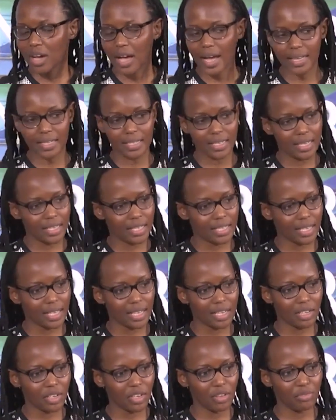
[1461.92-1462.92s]
As he
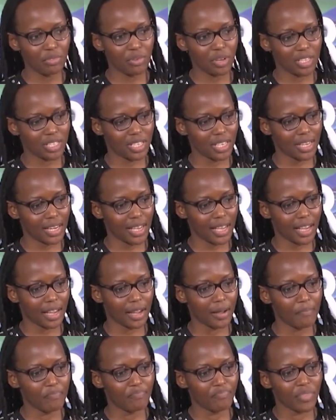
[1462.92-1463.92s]
said, if you are saying
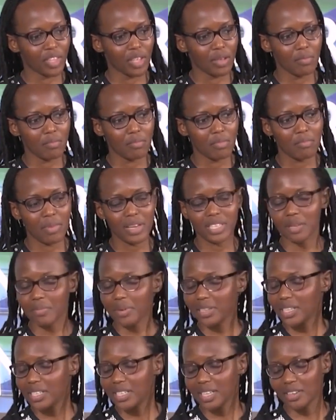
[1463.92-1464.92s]
like
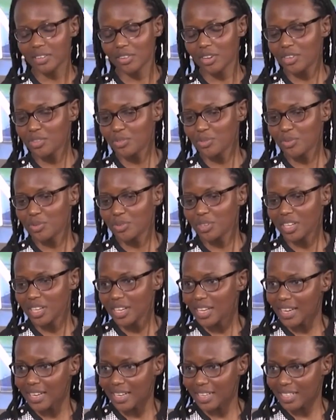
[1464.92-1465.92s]
mathematicians are not good in
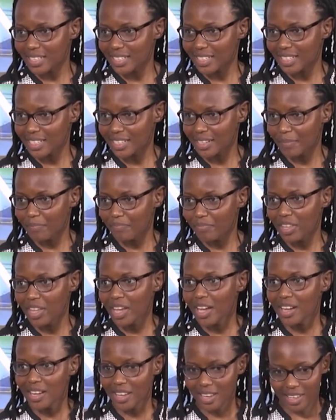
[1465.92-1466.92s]
English,
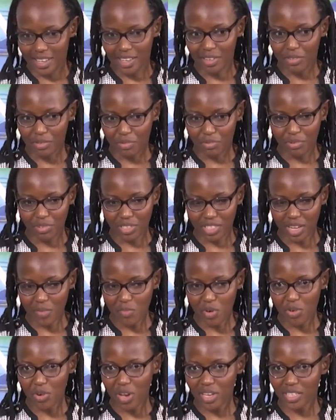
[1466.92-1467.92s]
for
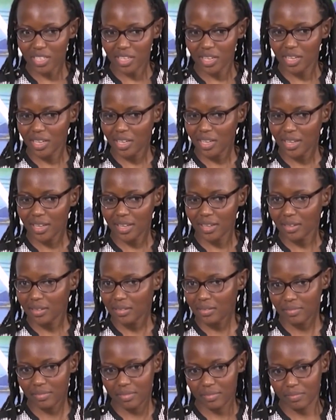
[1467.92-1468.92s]
someone who was
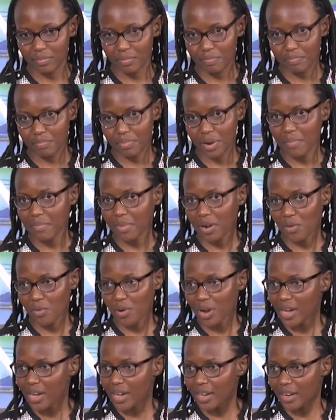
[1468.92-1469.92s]
in primary
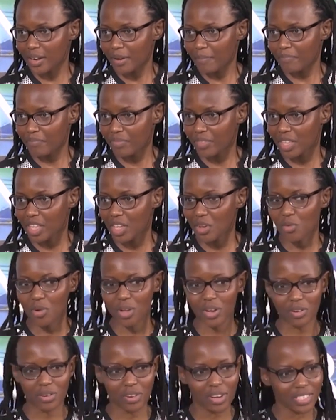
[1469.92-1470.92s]
one, he
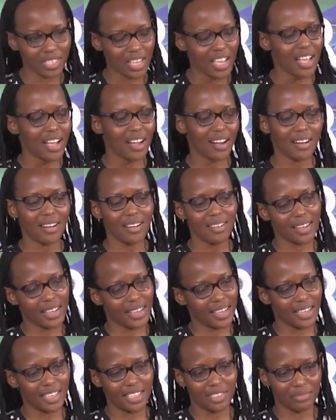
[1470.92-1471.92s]
will go and say, oh,
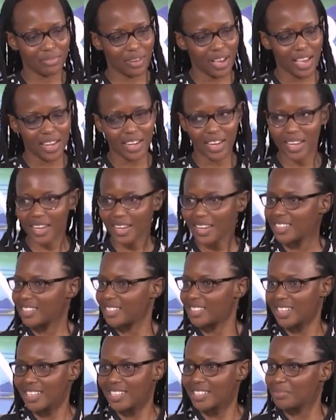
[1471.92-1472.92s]
okay, it's fine, I
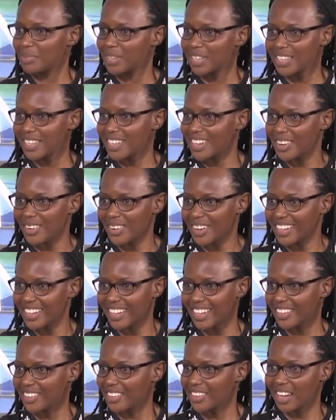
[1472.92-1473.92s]
can just speak
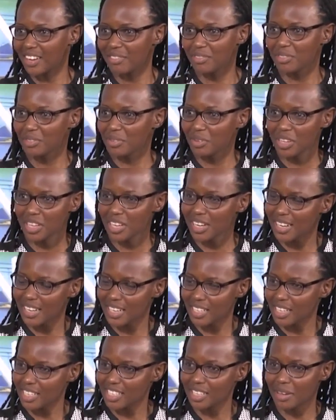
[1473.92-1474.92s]
Kinyarwanda, I don't have to know
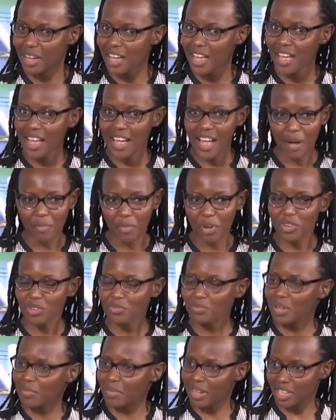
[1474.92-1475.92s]
English, as a, I'm going
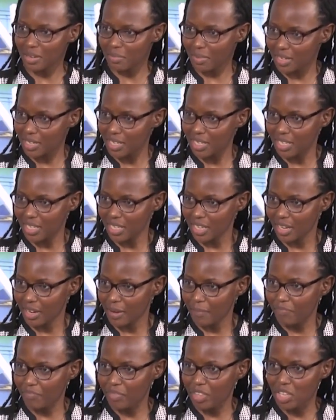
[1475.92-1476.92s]
to be a
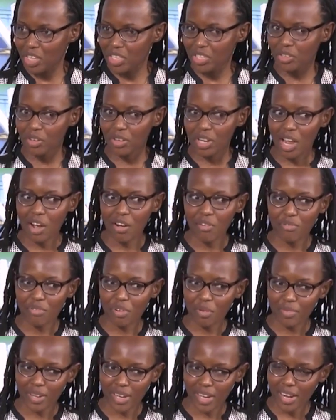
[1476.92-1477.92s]
mathematician. So now,
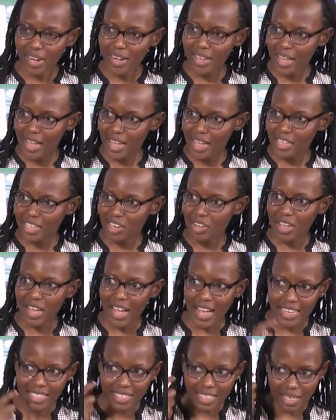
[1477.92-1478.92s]
from the earlier age, now he
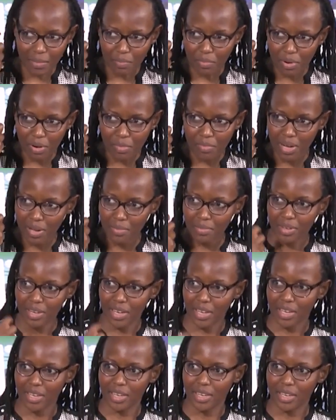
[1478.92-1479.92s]
has that problem in,
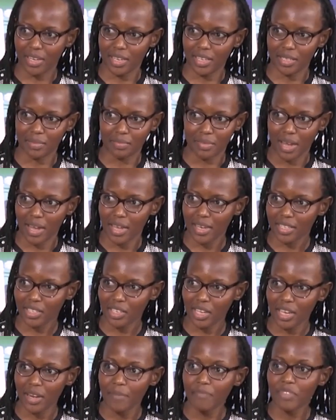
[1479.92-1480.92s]
in his mind.
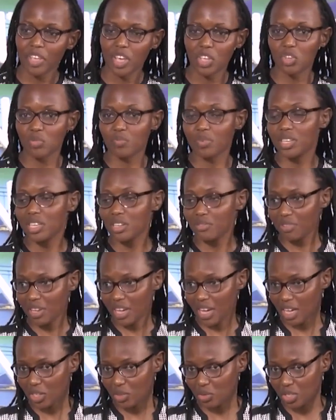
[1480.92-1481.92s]
Then it will be
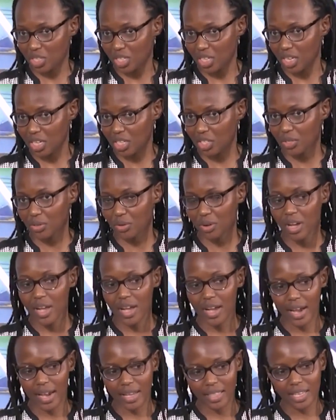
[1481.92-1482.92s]
difficult to change. So
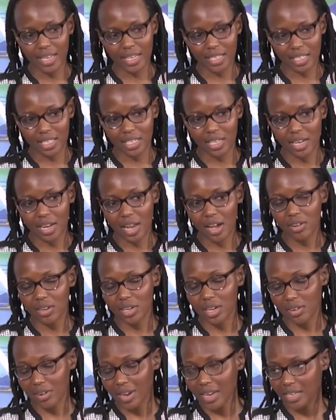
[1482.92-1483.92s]
I think it's the, now
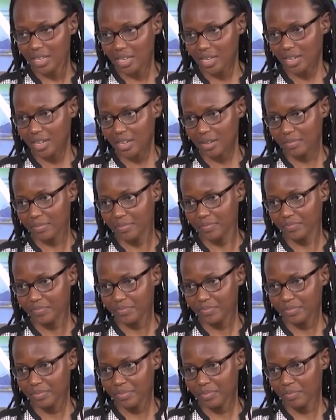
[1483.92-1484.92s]
the right time
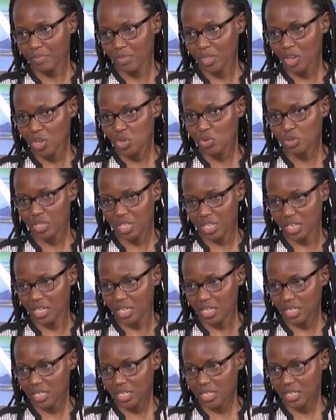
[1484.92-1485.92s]
to
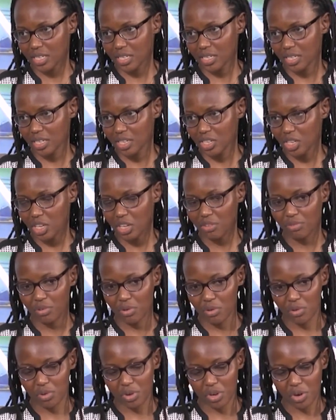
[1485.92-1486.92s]
change, if
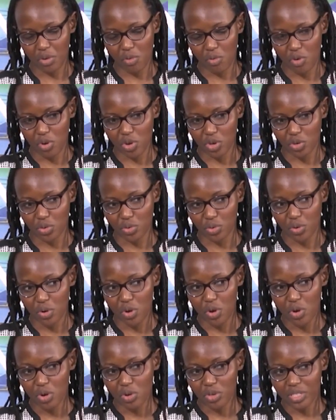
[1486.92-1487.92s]
we really want to
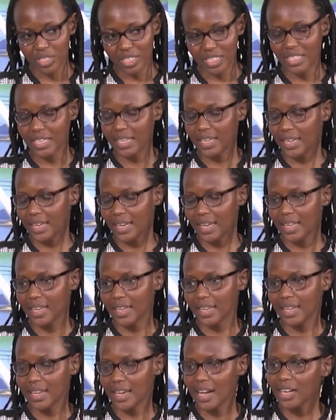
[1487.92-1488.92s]
see
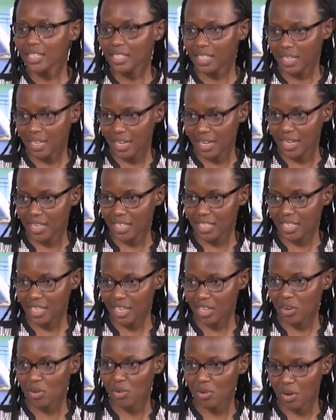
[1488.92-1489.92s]
the young
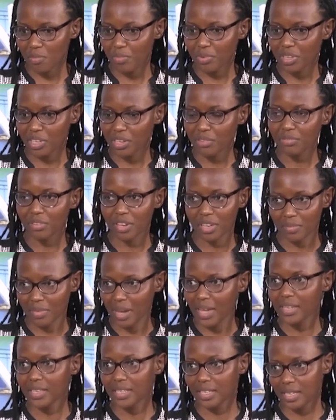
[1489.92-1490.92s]
generation grow up with different
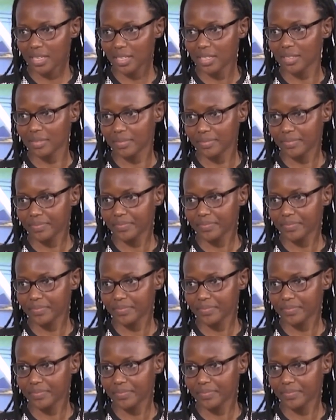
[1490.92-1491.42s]
mindset.